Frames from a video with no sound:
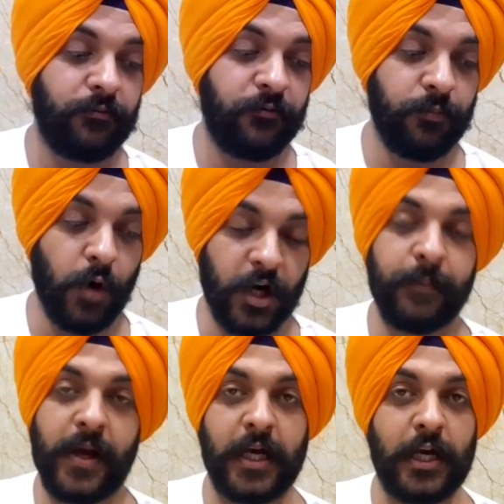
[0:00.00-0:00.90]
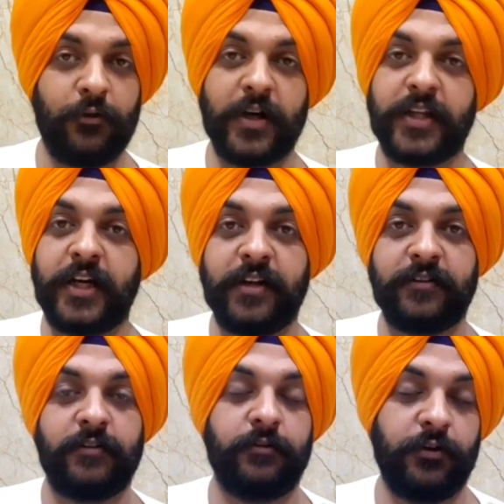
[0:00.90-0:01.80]
body paragraph, whether it is
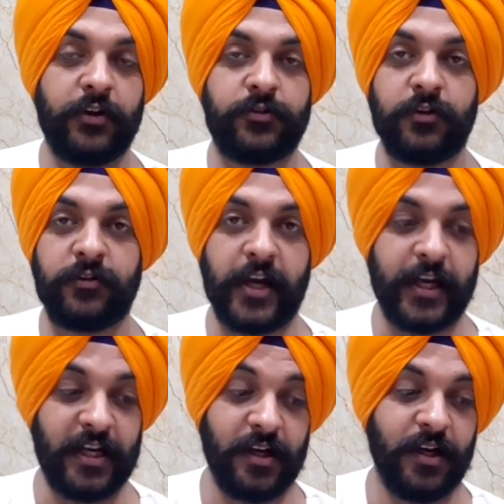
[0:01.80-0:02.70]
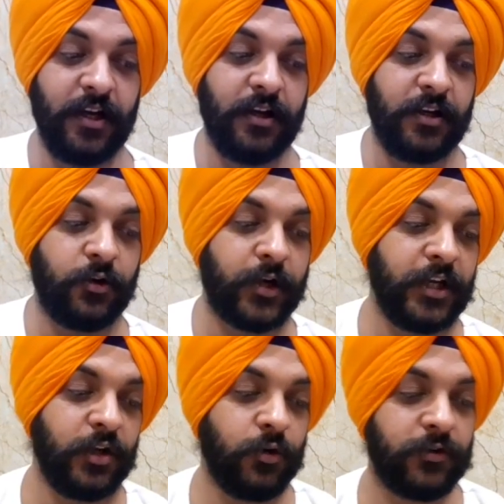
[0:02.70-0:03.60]
first or second, you can
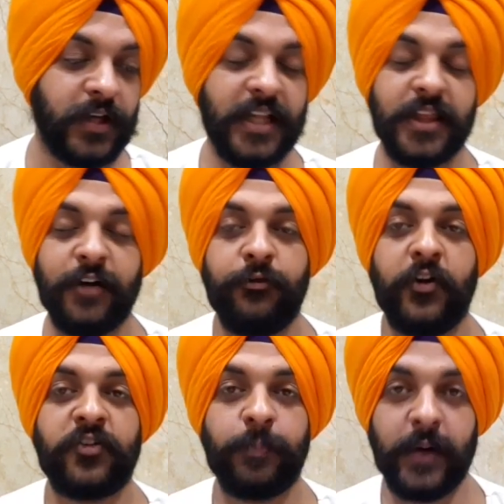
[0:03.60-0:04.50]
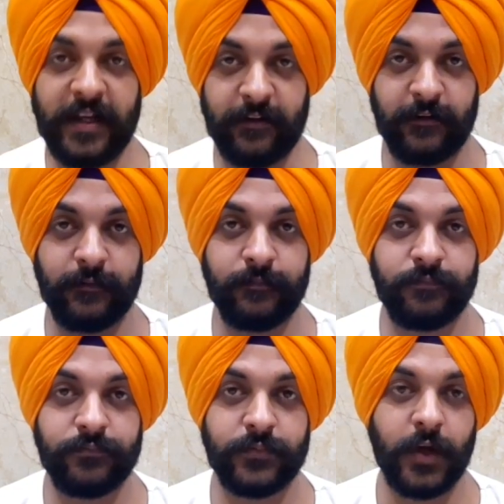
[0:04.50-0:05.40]
use in the first place,
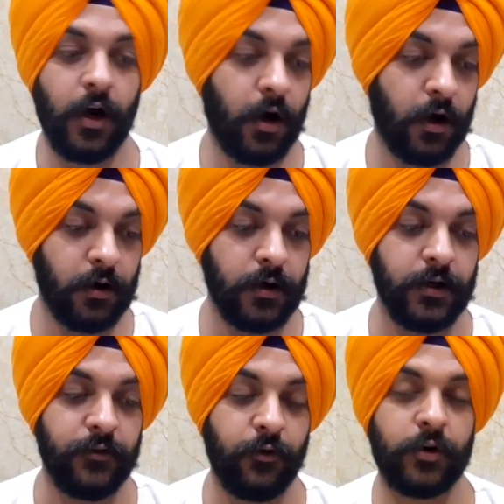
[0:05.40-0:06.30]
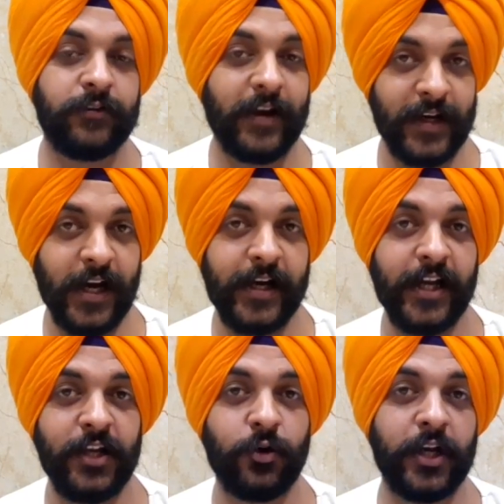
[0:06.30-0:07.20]
or for second idea
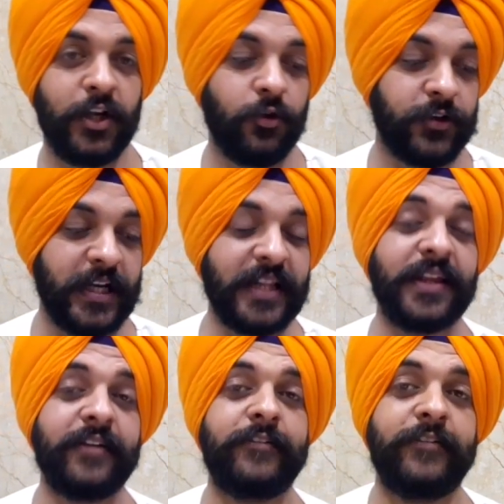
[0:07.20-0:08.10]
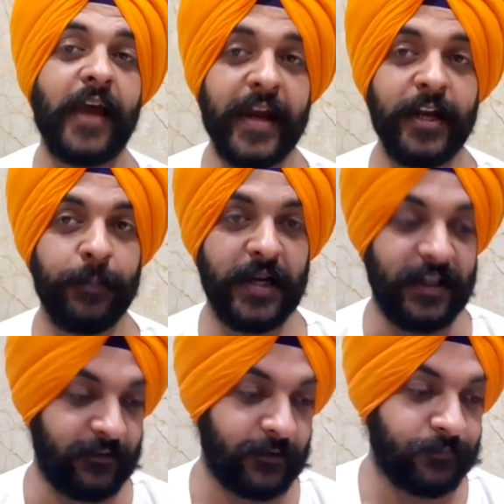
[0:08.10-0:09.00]
you can use in the second
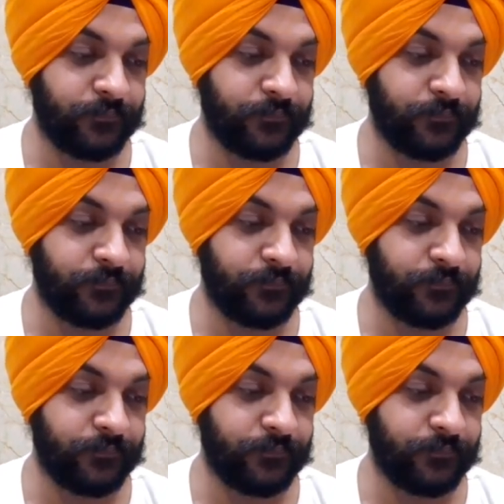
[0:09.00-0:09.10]
place.